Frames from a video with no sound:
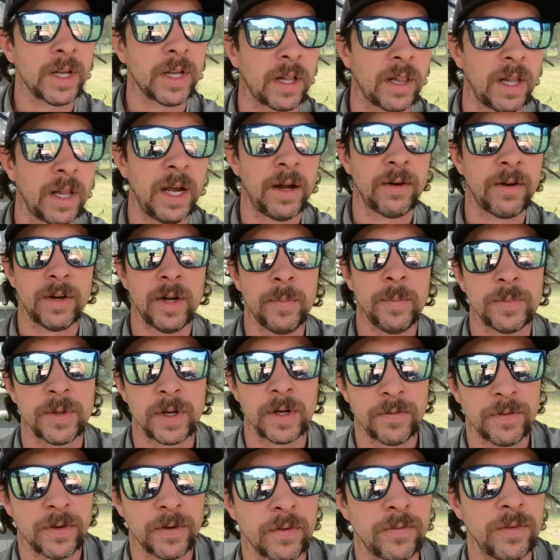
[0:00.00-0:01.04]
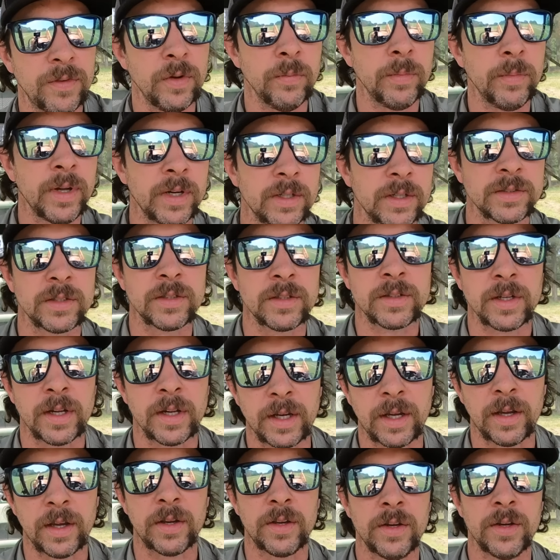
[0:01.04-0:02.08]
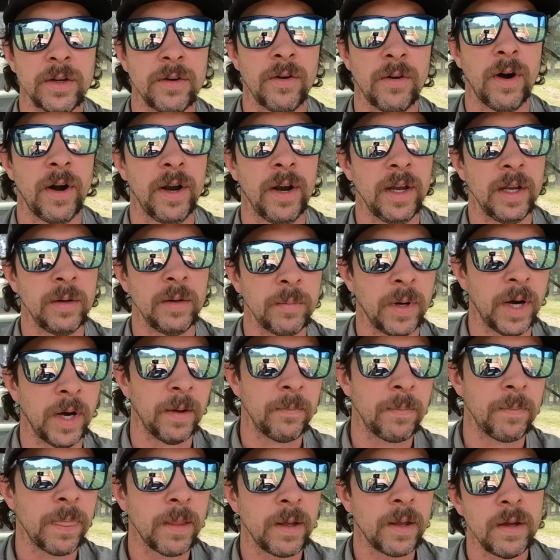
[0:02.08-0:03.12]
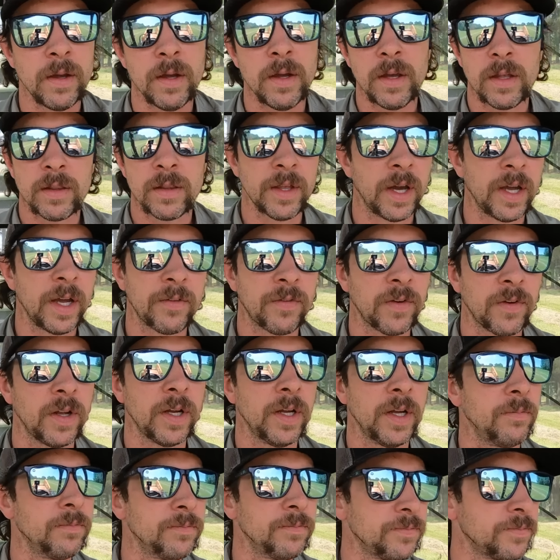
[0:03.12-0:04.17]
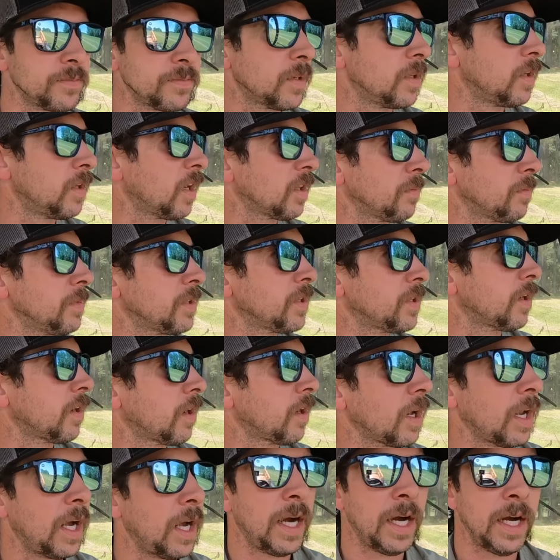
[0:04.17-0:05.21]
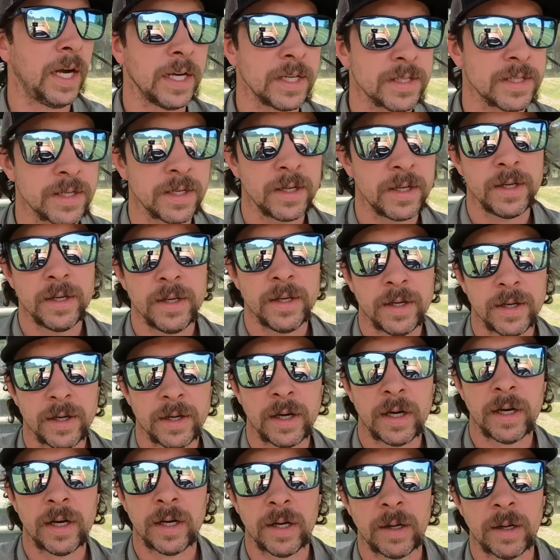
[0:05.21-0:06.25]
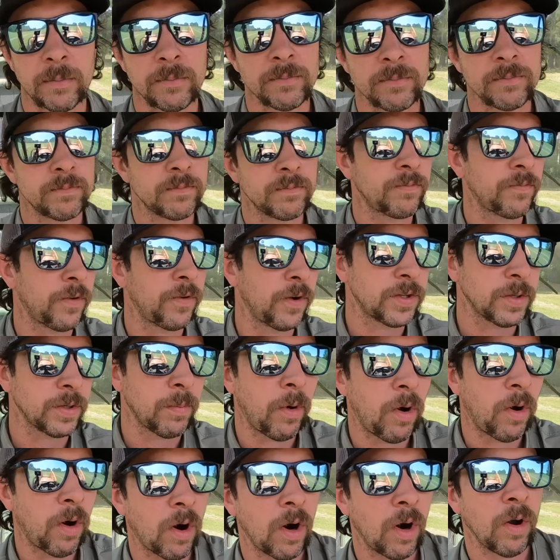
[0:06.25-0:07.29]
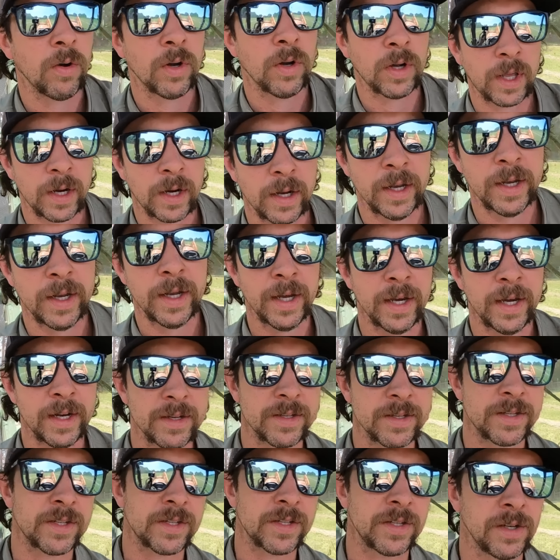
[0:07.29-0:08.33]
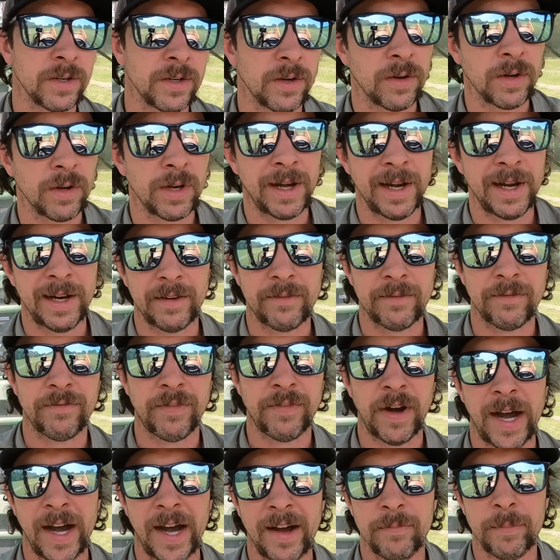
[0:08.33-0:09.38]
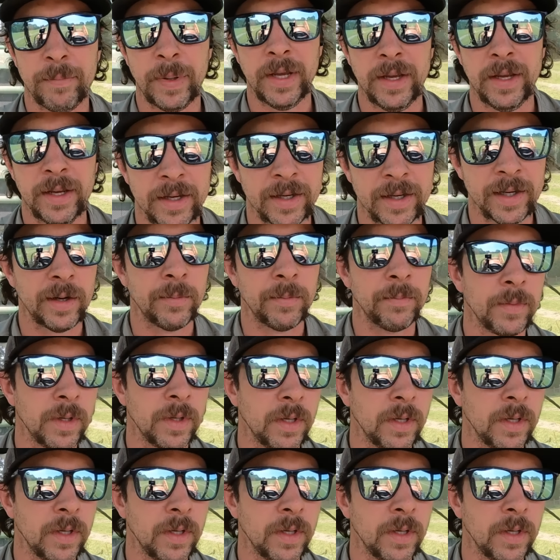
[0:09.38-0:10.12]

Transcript: clouded up there for a few minutes. Looked like it could rain, but thankfully nothing materialized. For tomorrow, looking ahead, it's still like 5 p.m.